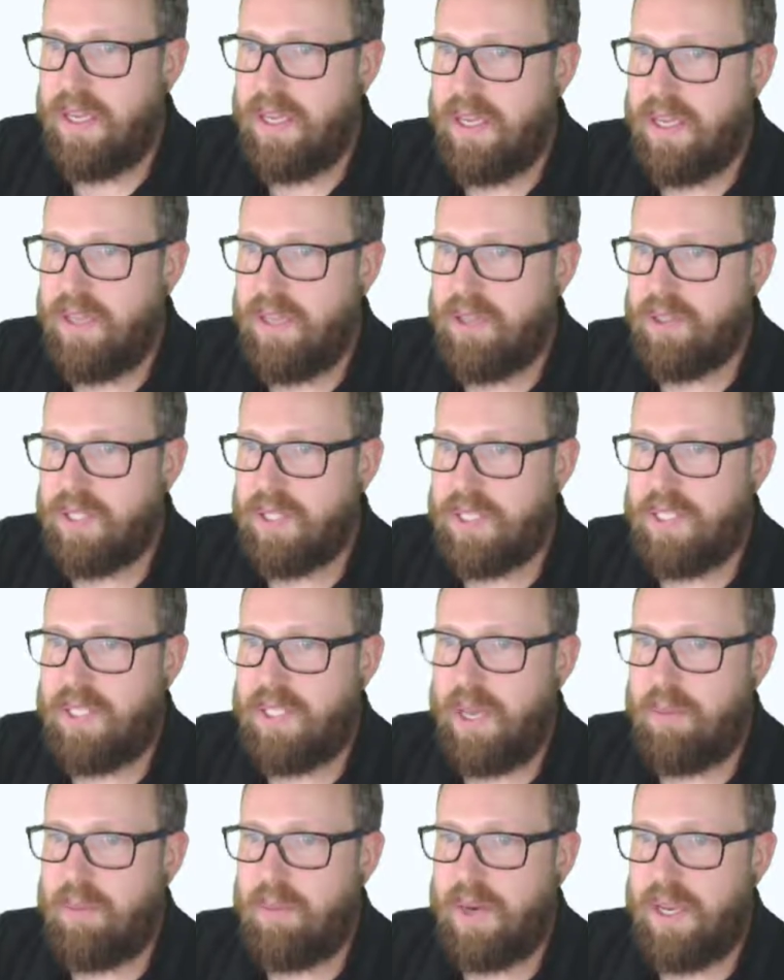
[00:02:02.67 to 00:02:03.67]
there's a
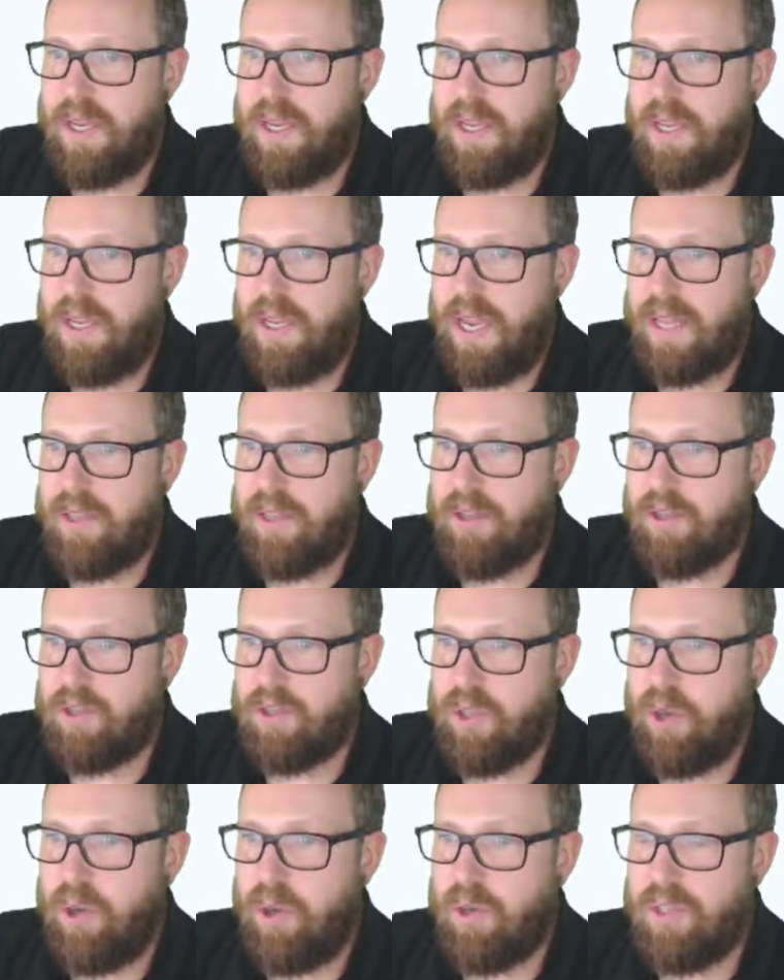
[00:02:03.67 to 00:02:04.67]
summary, and then there's a
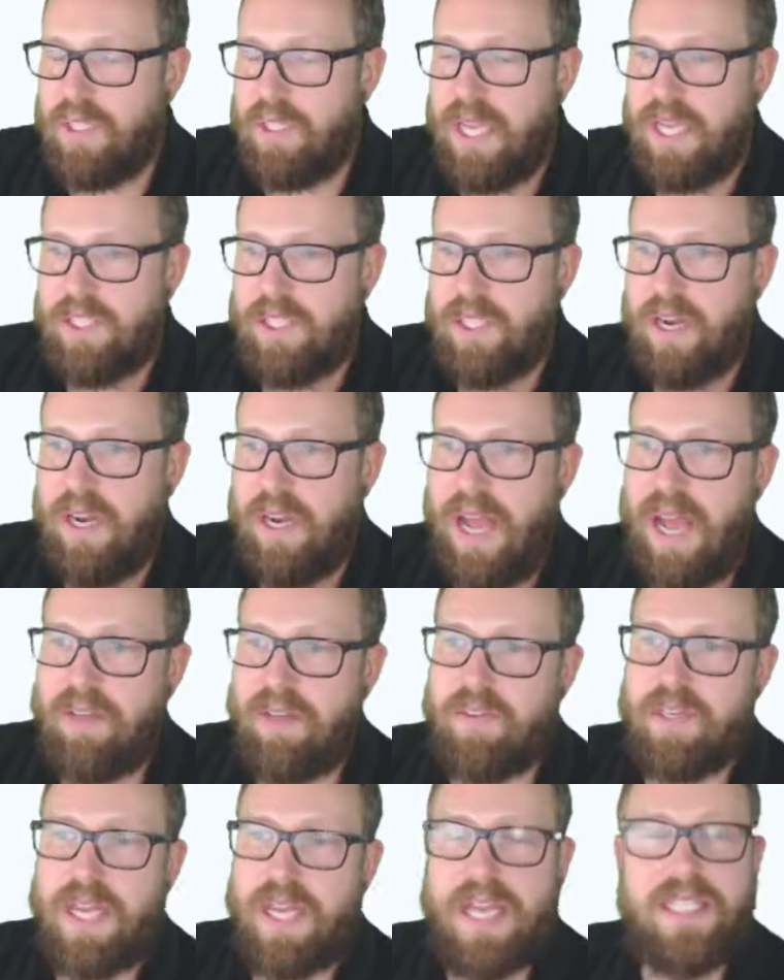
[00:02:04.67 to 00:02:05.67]
whole section on
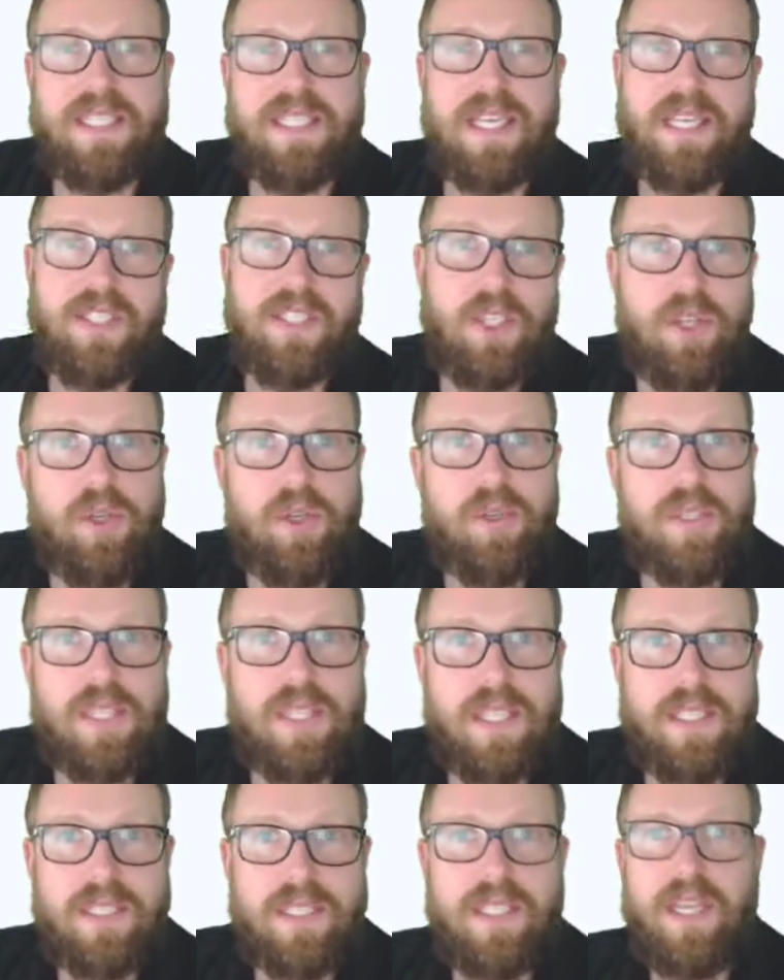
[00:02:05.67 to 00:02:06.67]
advertising as a
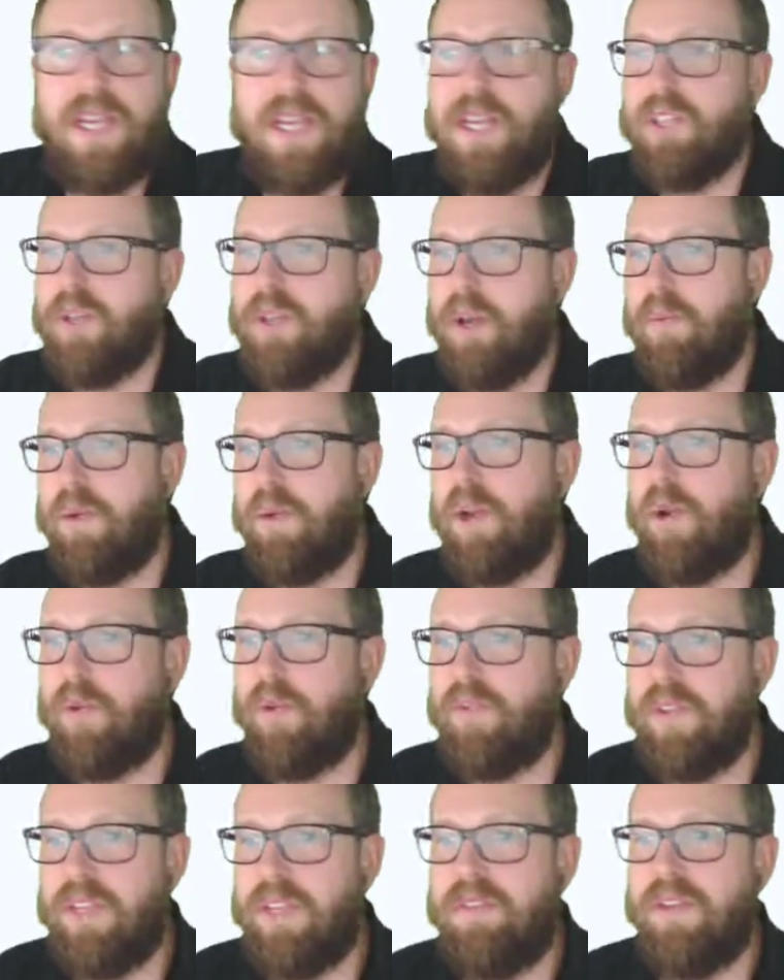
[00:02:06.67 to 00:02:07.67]
nuisance. So I want to know if
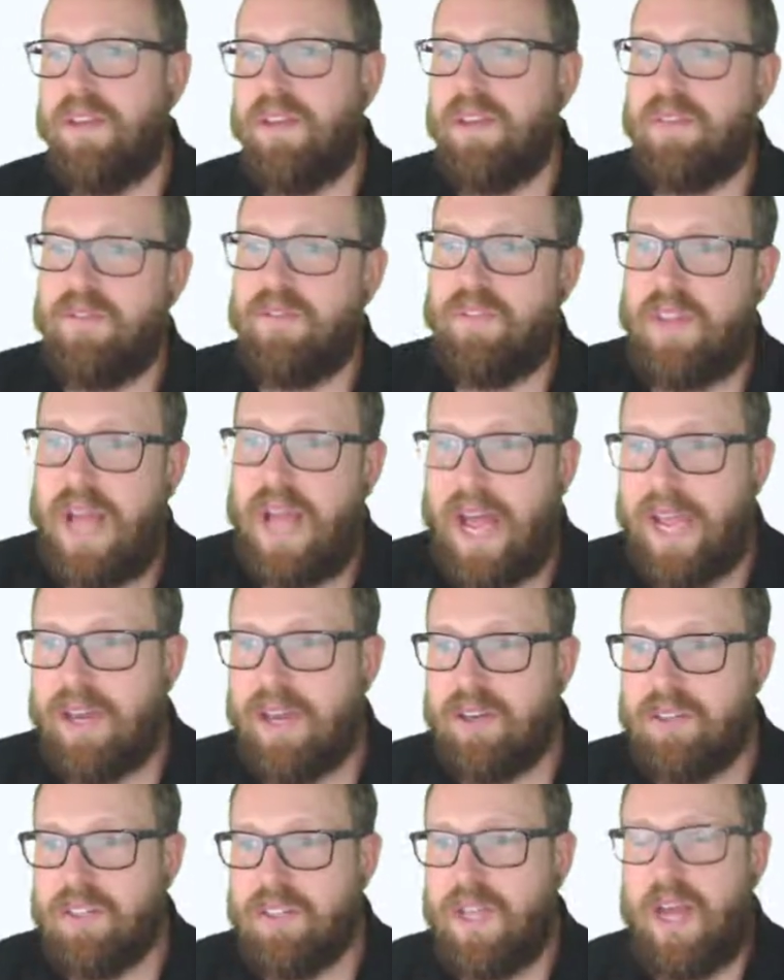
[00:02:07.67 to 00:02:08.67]
leaving
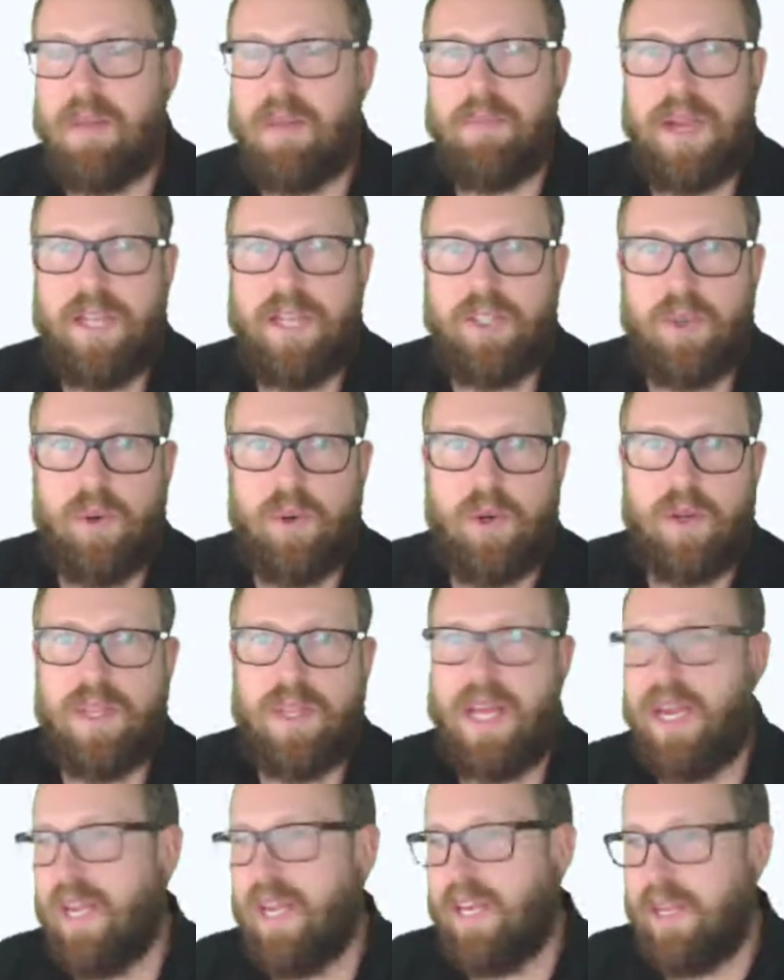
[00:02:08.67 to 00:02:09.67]
flyers on my door
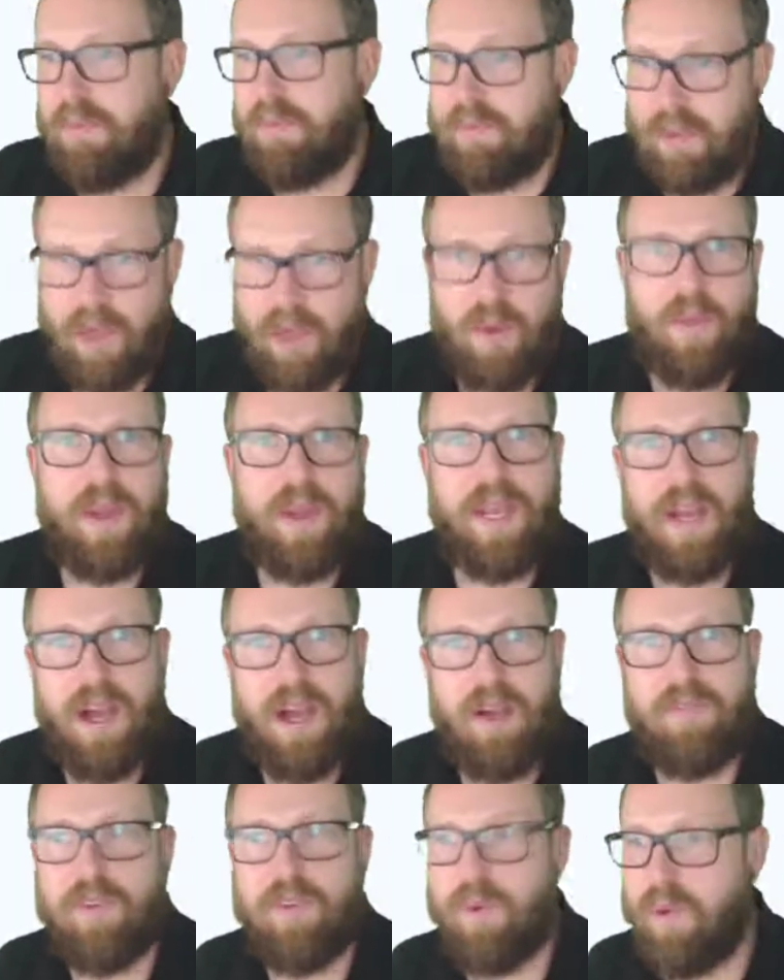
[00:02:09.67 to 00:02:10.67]
that end up blowing
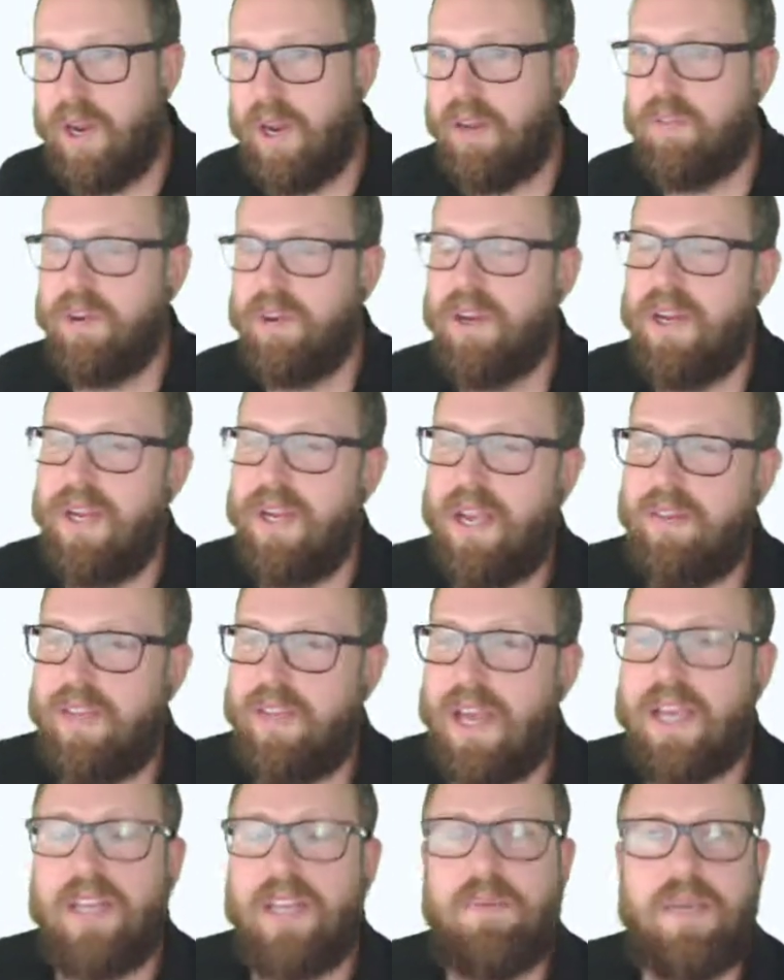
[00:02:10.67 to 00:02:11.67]
off or whatever, if
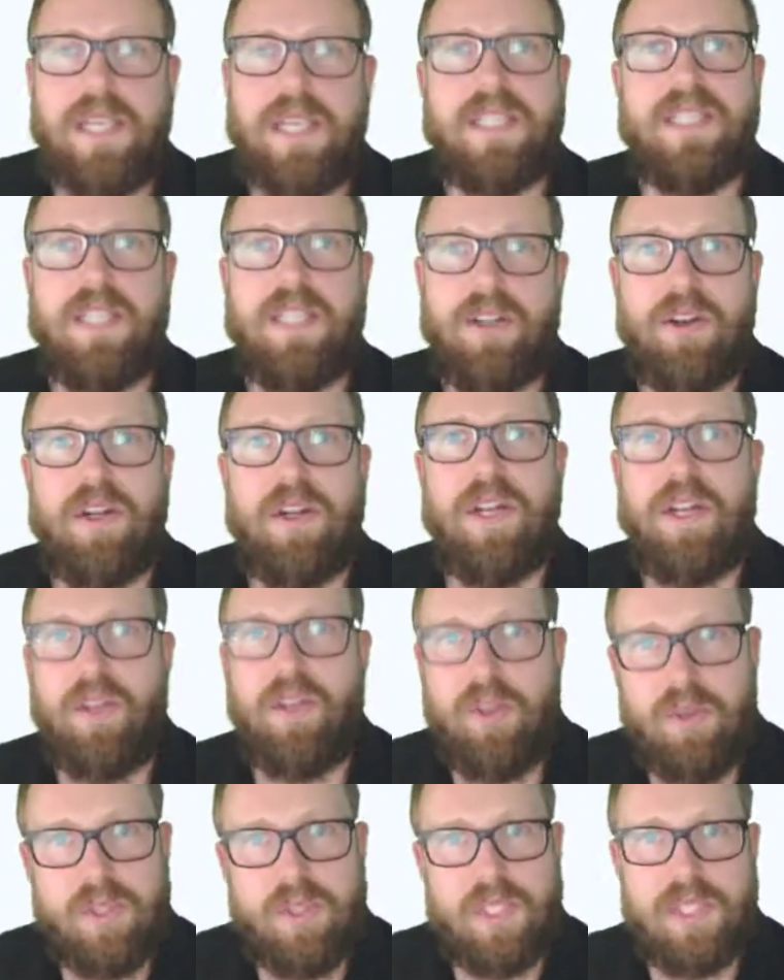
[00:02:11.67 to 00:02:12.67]
that could be considered a
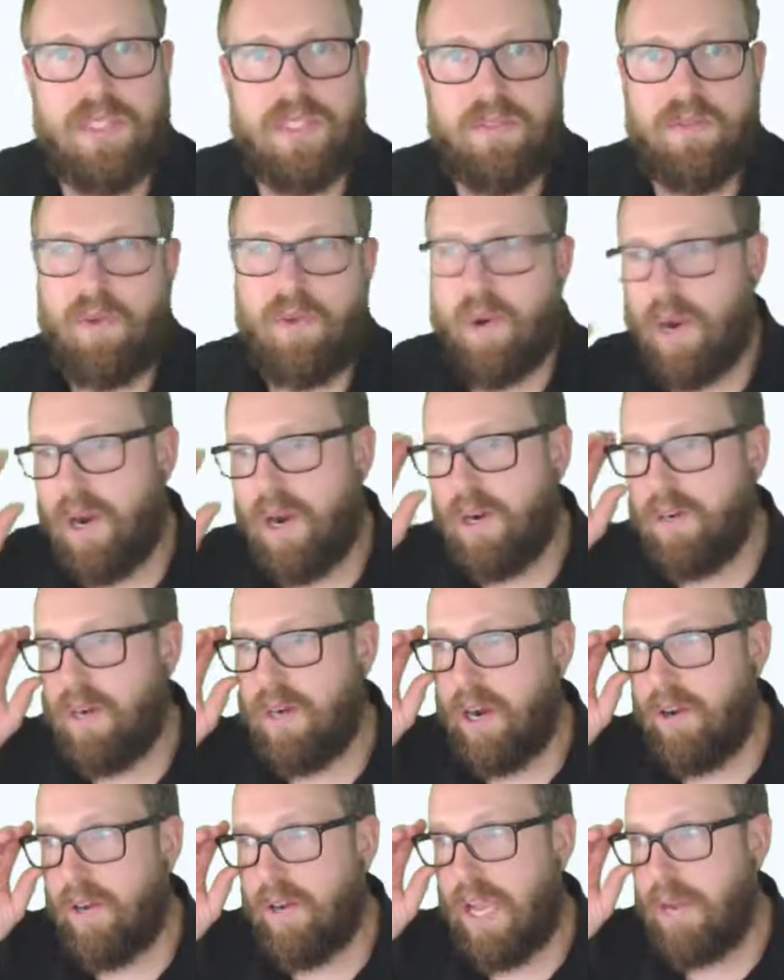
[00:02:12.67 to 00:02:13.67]
nuisance for
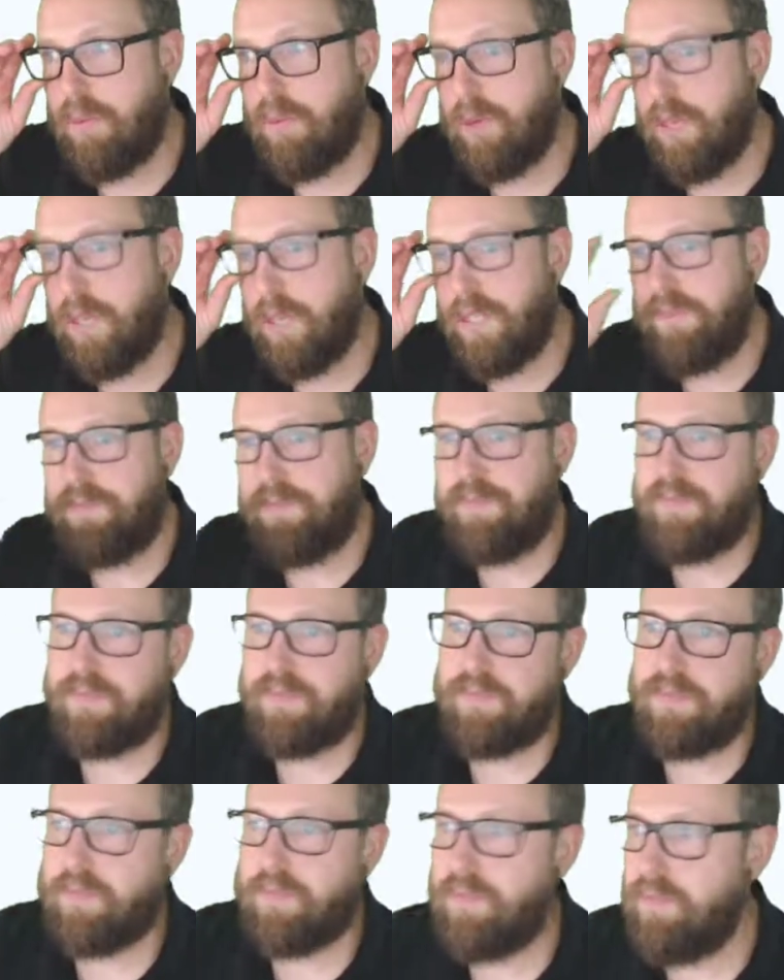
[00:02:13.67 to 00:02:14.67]
our neighborhood.
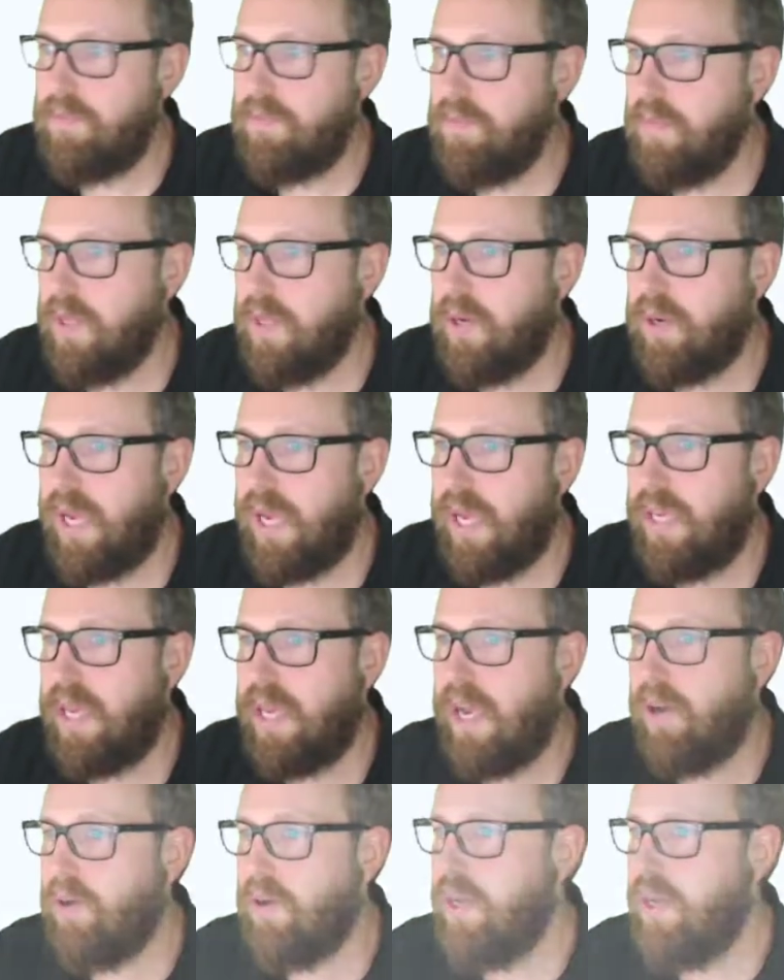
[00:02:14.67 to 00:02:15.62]
Okay, now